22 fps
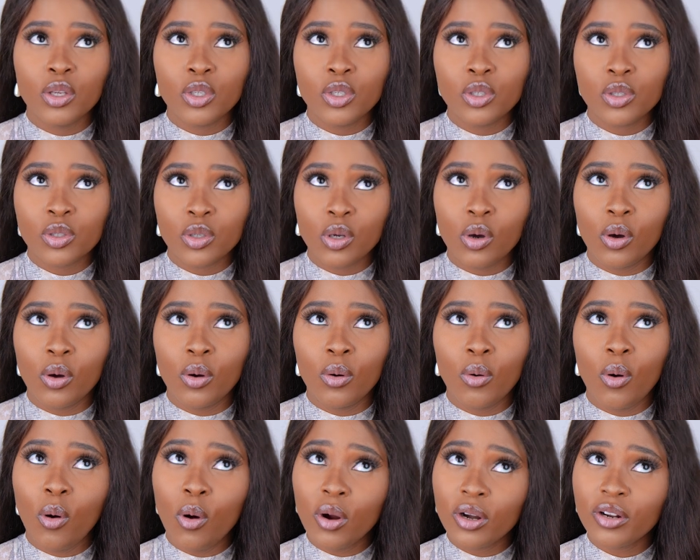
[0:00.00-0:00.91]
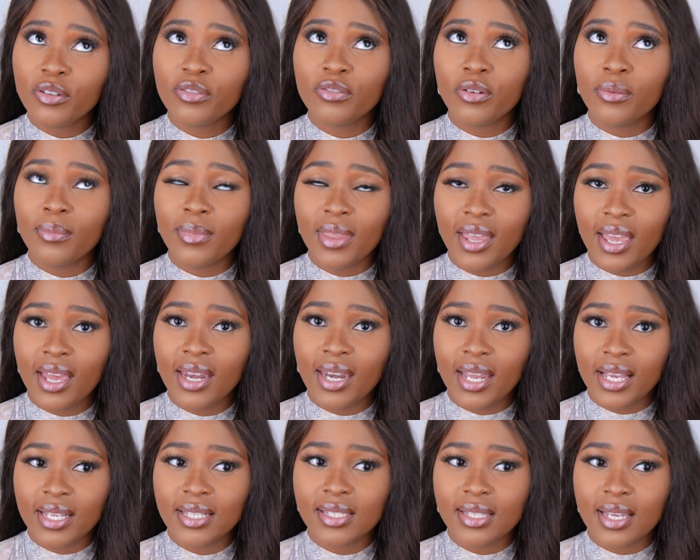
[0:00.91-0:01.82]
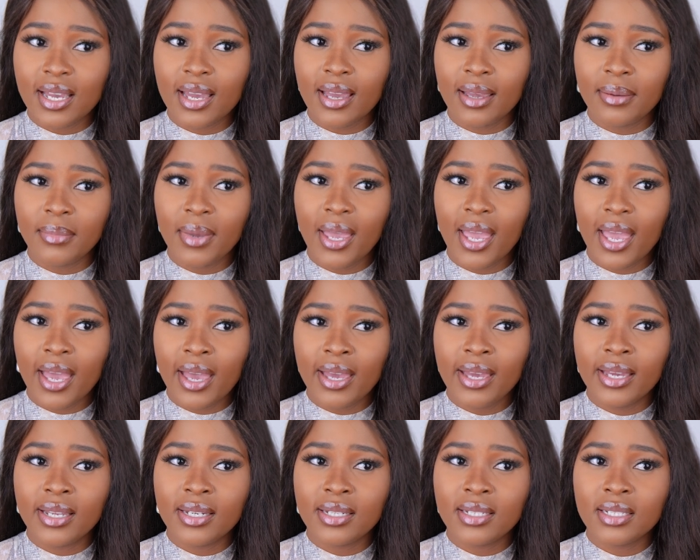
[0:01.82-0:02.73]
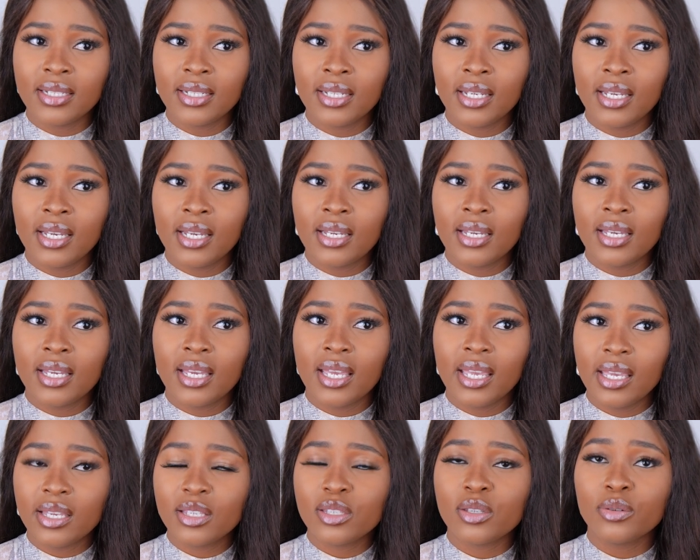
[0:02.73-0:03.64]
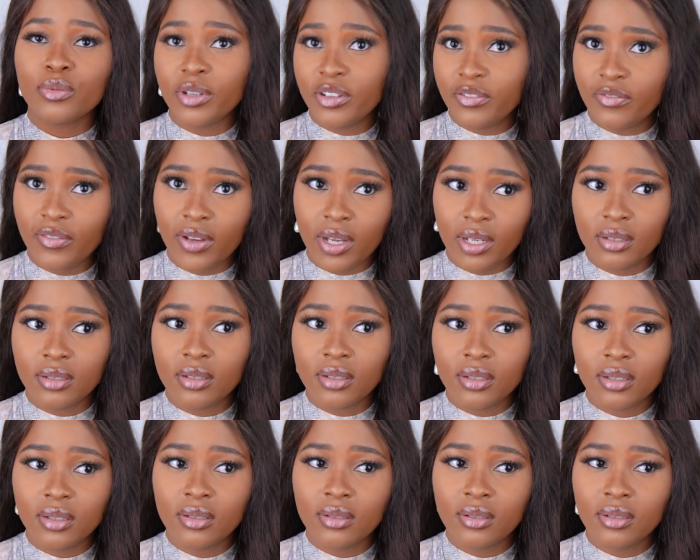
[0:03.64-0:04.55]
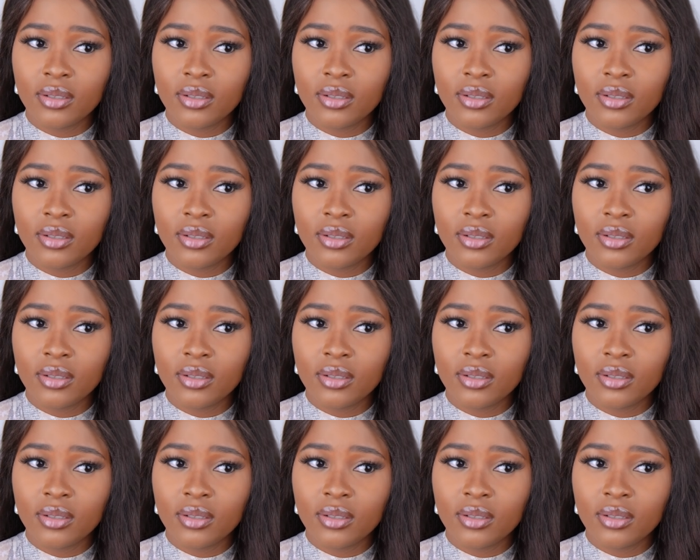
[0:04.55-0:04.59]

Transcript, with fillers: so order from there next time, and here's a refund.